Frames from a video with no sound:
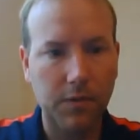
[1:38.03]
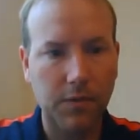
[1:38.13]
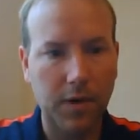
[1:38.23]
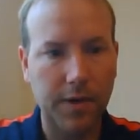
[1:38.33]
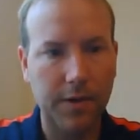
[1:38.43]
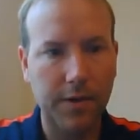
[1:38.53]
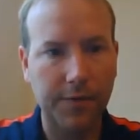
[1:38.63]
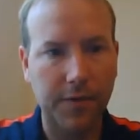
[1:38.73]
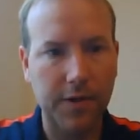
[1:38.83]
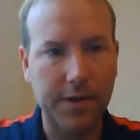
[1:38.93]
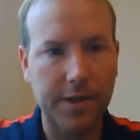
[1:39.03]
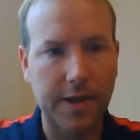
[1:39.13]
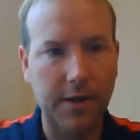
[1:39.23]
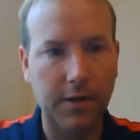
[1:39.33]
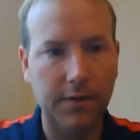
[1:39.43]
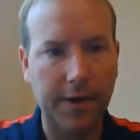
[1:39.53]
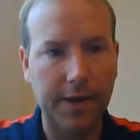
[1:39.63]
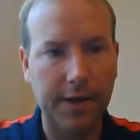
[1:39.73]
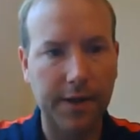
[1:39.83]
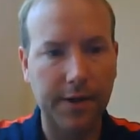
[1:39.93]
run the first cell right
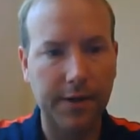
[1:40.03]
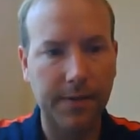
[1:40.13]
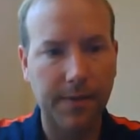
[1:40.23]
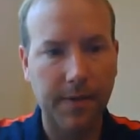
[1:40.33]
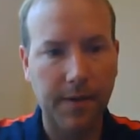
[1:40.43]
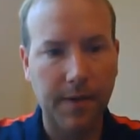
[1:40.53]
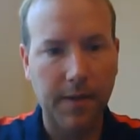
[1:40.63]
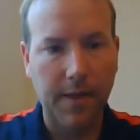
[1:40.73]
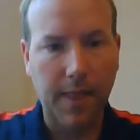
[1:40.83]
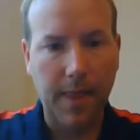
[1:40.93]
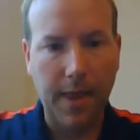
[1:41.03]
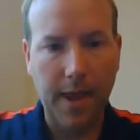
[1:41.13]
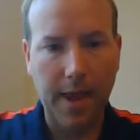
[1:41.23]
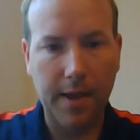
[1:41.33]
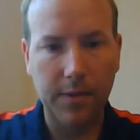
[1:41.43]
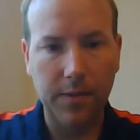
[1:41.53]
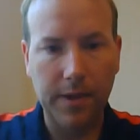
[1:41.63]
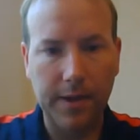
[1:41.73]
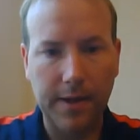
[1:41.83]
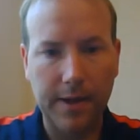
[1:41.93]
here, and we
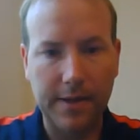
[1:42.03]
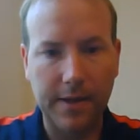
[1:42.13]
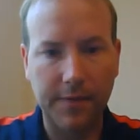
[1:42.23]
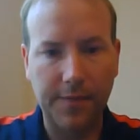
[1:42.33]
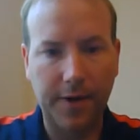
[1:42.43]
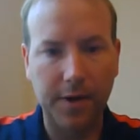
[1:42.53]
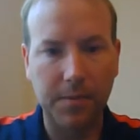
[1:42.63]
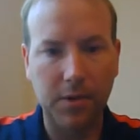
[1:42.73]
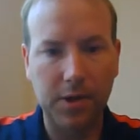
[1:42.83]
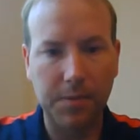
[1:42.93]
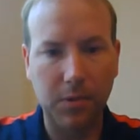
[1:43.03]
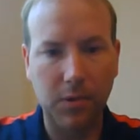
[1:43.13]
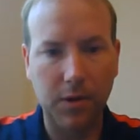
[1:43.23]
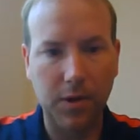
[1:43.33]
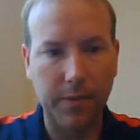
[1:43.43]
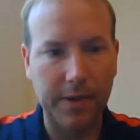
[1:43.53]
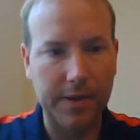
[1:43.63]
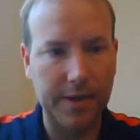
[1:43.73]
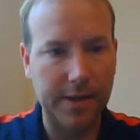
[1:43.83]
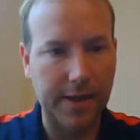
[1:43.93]
can see the variable explorer. We can
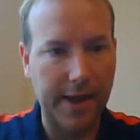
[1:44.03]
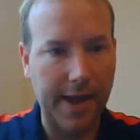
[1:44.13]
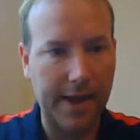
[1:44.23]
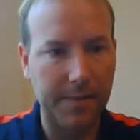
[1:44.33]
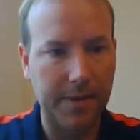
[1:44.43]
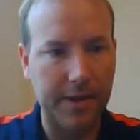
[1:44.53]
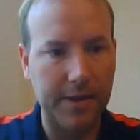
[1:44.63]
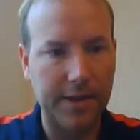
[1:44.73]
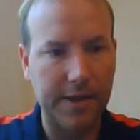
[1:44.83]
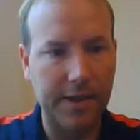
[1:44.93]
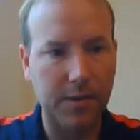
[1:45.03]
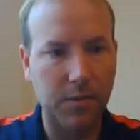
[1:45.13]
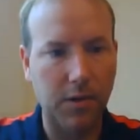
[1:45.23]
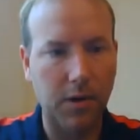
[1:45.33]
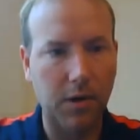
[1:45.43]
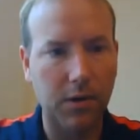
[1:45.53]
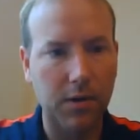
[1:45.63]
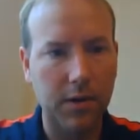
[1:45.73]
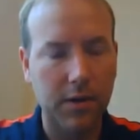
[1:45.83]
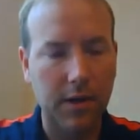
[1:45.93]
see that A, B, and C were
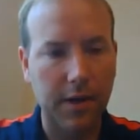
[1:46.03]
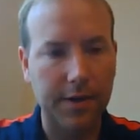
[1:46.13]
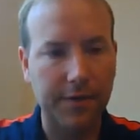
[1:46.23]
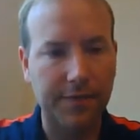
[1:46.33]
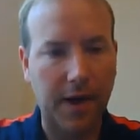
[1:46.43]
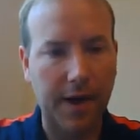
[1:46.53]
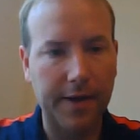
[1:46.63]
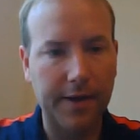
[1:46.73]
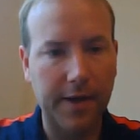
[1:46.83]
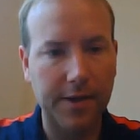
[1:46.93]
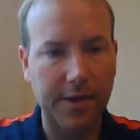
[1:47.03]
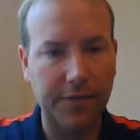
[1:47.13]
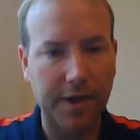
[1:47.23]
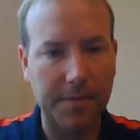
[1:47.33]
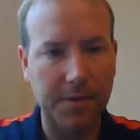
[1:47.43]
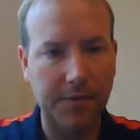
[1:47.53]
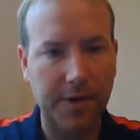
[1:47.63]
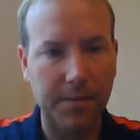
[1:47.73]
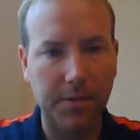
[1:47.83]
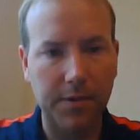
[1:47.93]
all defined as different types of
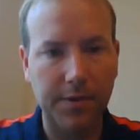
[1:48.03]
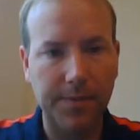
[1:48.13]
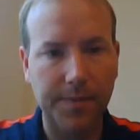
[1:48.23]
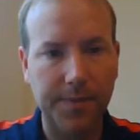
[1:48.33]
variables.